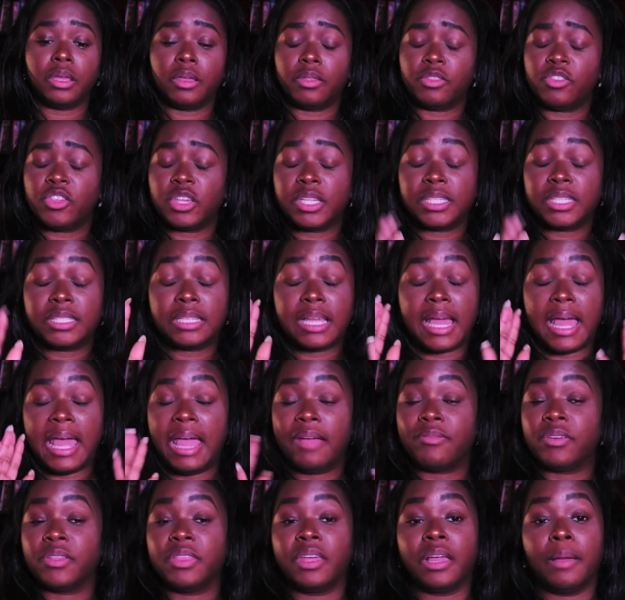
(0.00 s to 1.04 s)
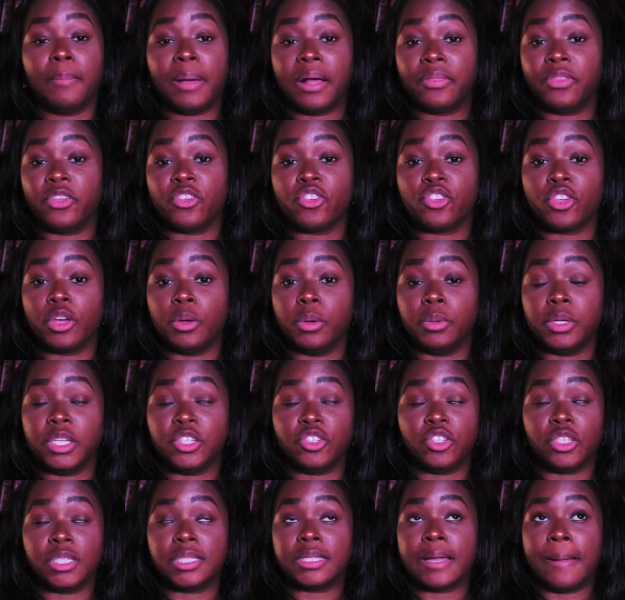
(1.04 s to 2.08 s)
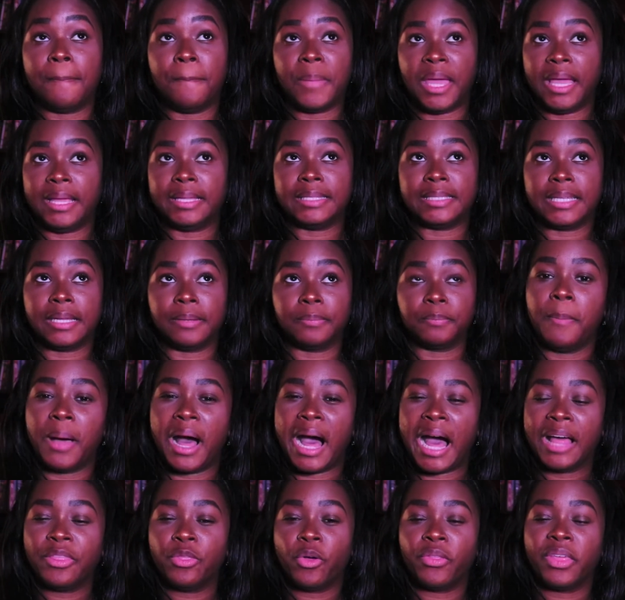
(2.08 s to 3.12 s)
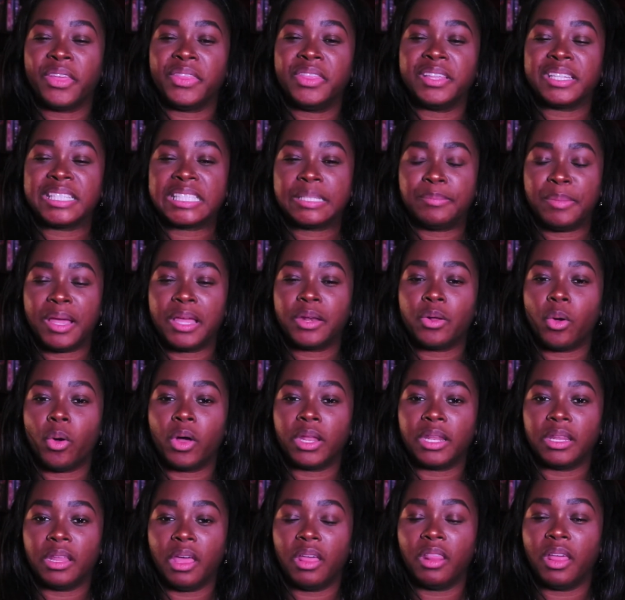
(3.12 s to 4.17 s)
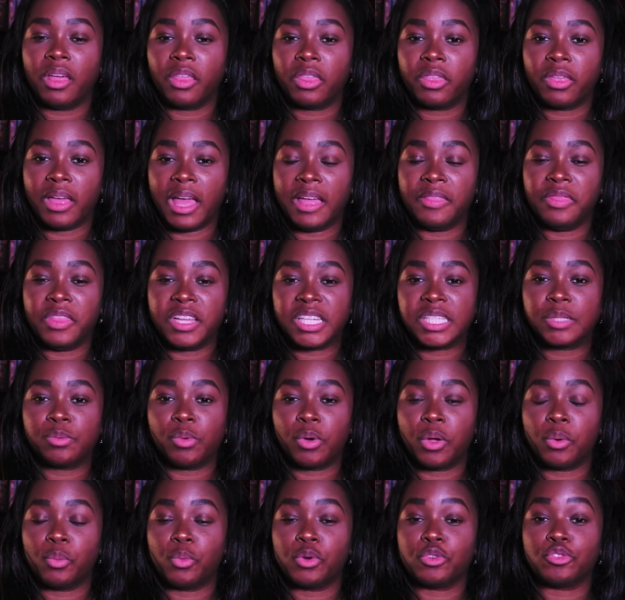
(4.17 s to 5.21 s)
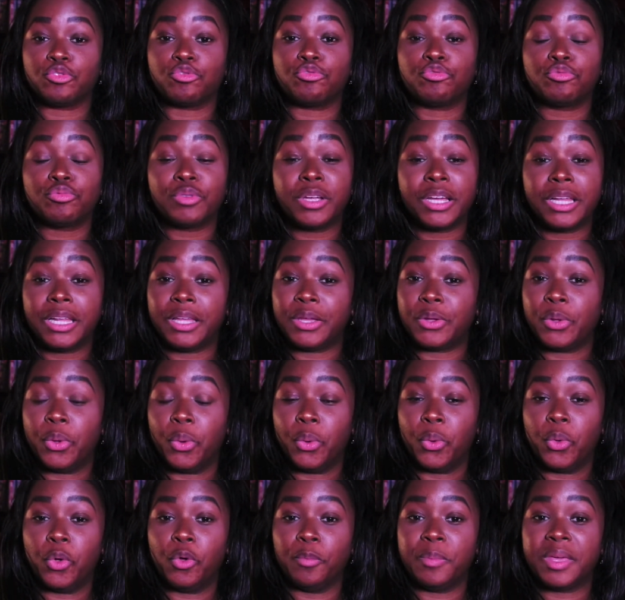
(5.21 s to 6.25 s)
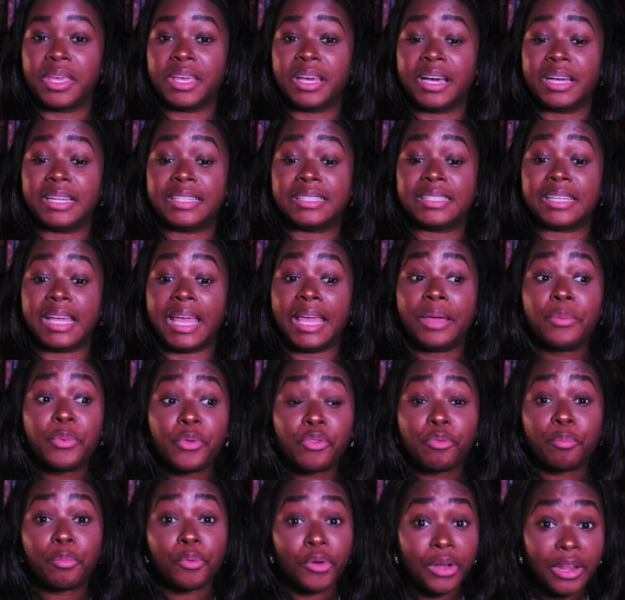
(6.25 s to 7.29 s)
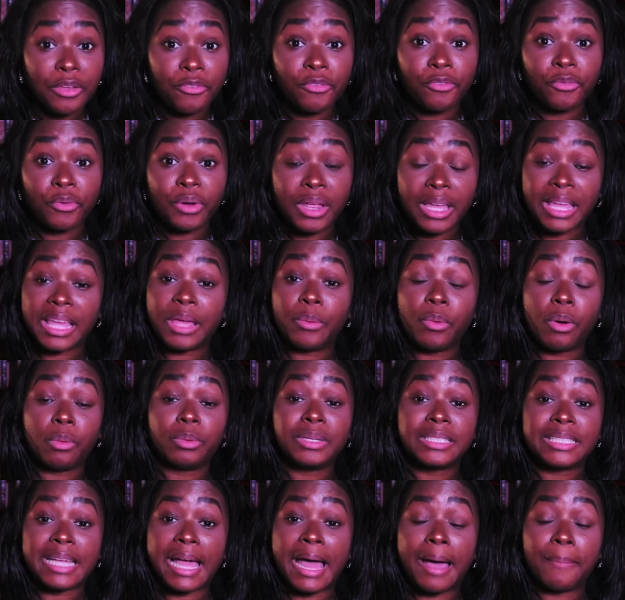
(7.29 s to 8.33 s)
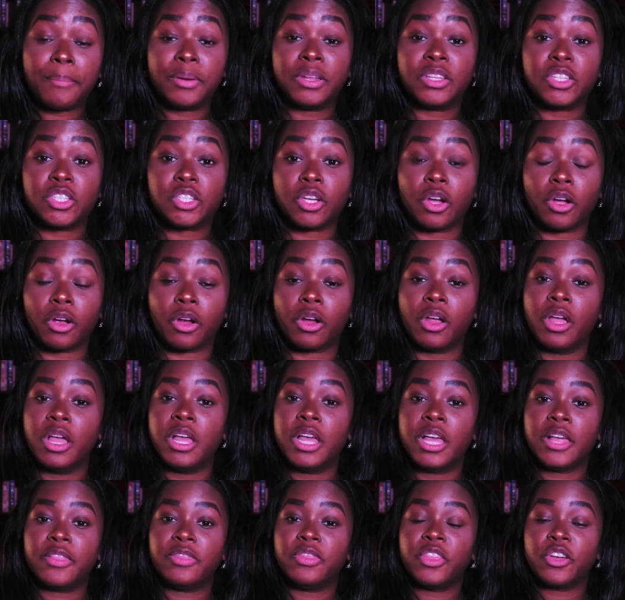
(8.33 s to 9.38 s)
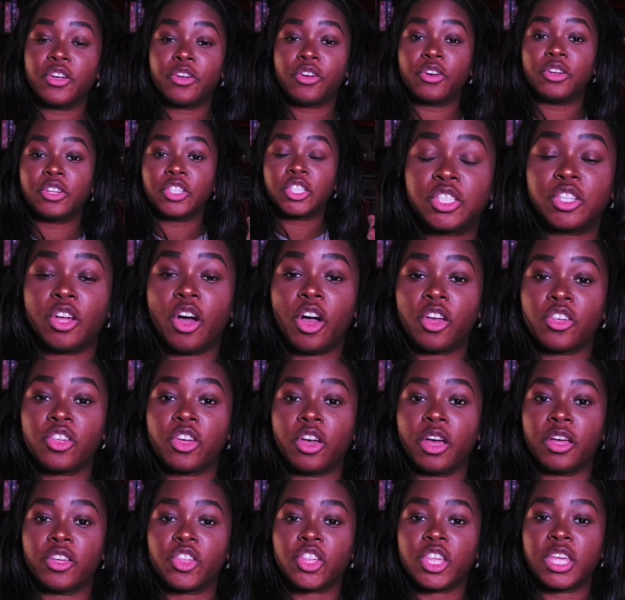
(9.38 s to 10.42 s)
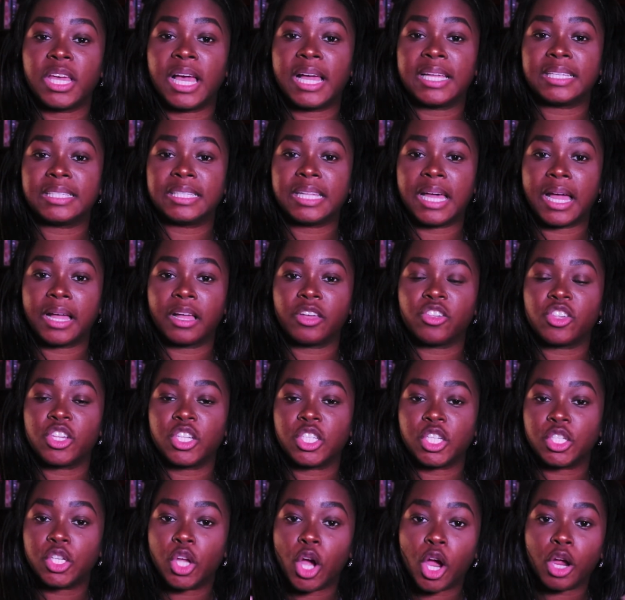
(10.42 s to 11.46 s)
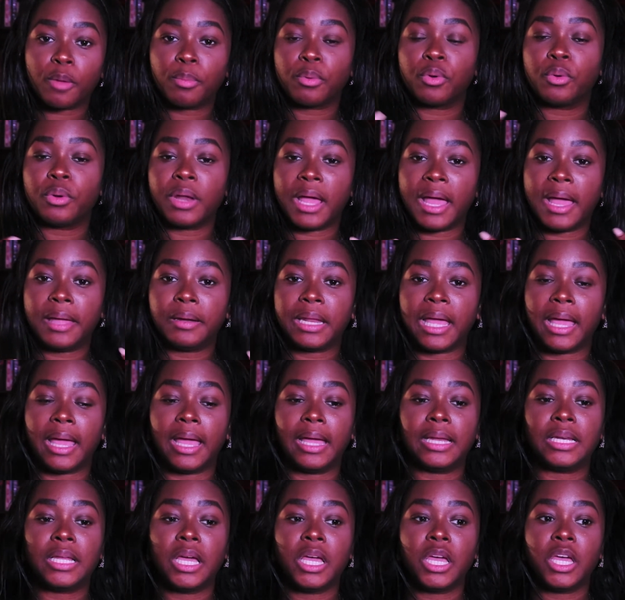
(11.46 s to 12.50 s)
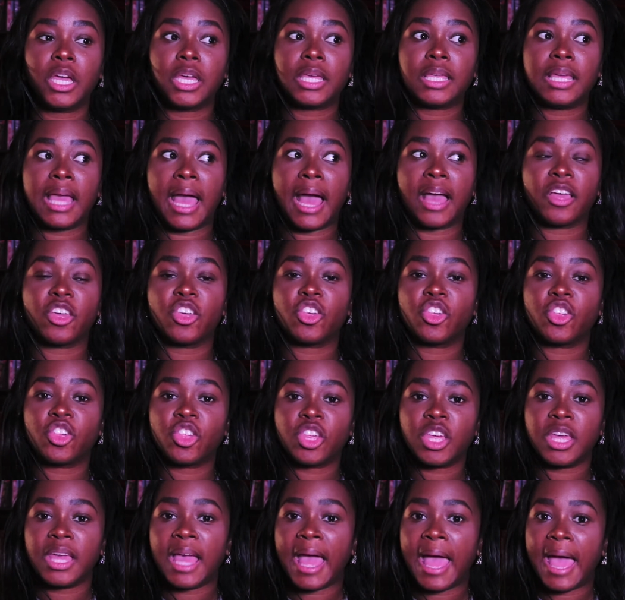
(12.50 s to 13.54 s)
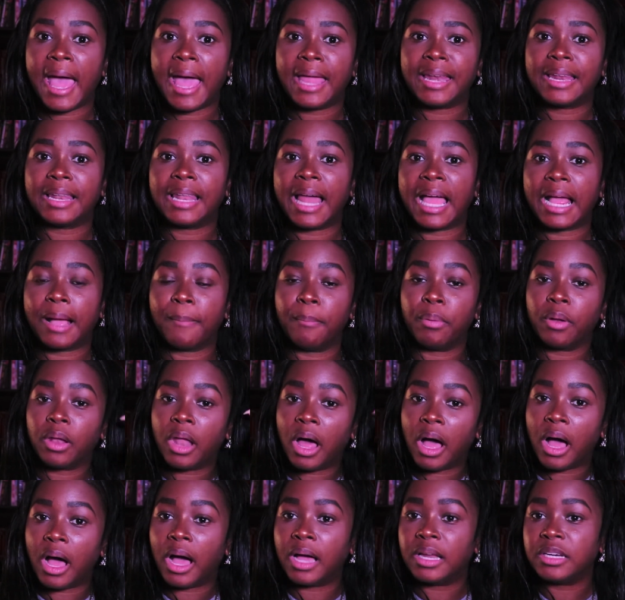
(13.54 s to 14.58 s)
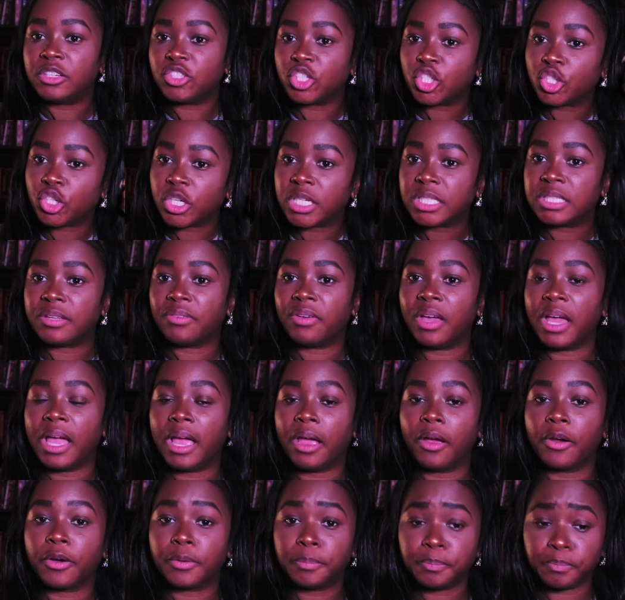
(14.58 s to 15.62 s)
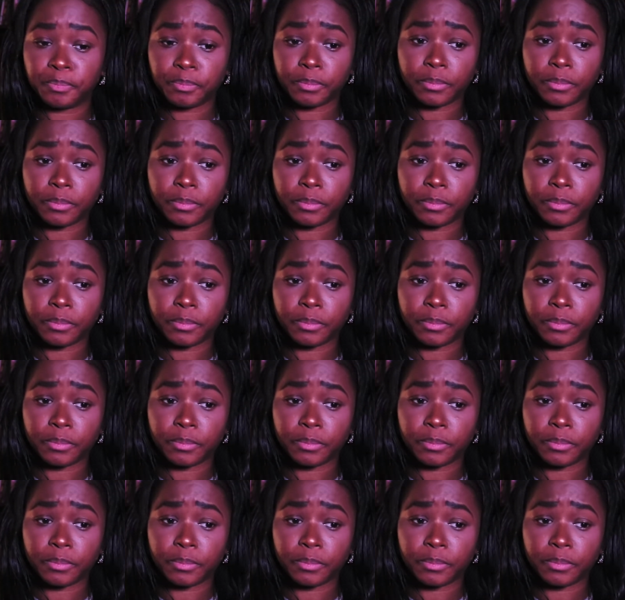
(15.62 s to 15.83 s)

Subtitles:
Just everything about the show is just amazing. I thought that the spin on Lilith in this one was really cool, because it was pretty freaky what was happening to her. The girl Sasha, she's a dark brunette, and yeah, she had like blonde streaks of hair